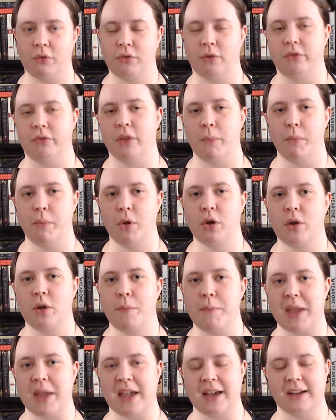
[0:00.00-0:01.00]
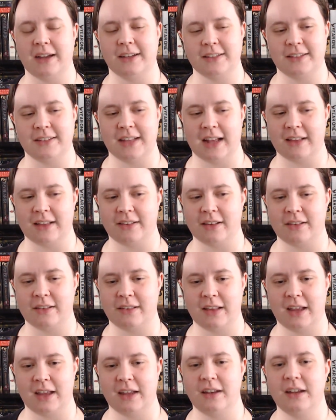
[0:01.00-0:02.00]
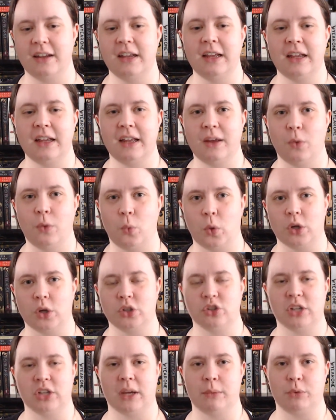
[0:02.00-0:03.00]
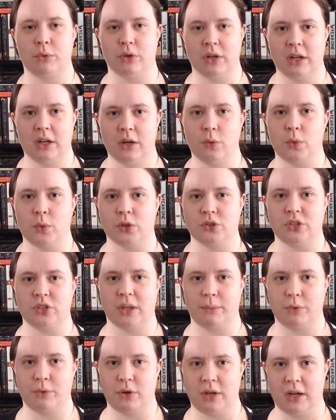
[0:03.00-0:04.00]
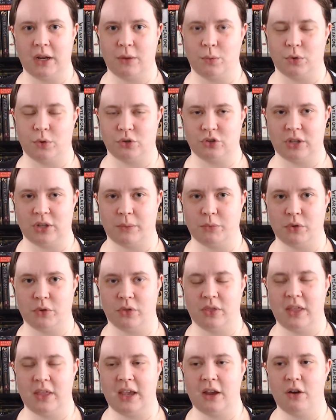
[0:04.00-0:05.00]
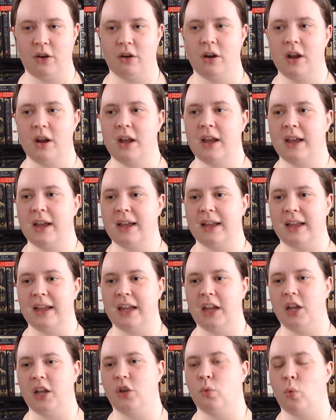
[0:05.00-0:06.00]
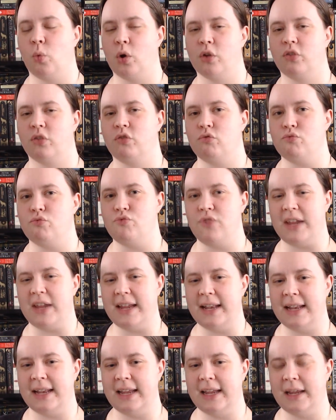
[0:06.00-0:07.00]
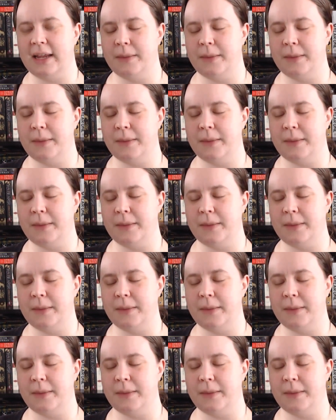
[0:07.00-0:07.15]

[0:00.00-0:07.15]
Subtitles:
the book because, as I said, one chapter here, one chapter there, one chapter there. It was really,